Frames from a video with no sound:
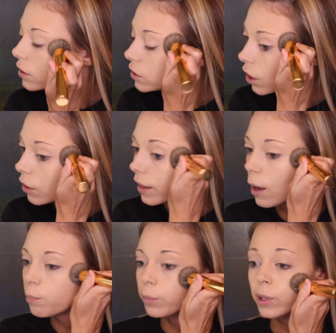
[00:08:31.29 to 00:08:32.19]
Y'all,
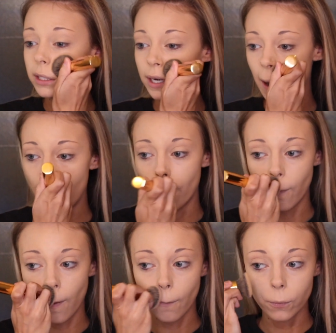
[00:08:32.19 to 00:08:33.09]
that blended
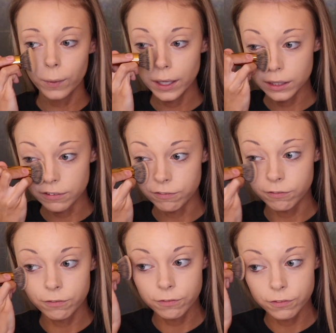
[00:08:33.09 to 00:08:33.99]
out really
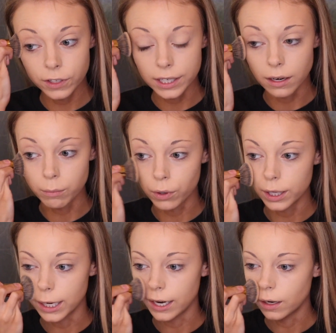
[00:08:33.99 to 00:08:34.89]
freaking
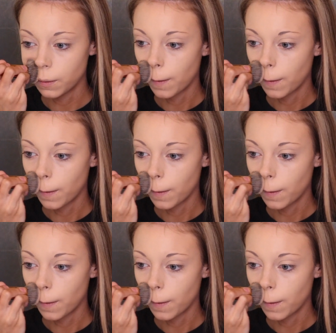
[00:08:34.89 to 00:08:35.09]
pretty.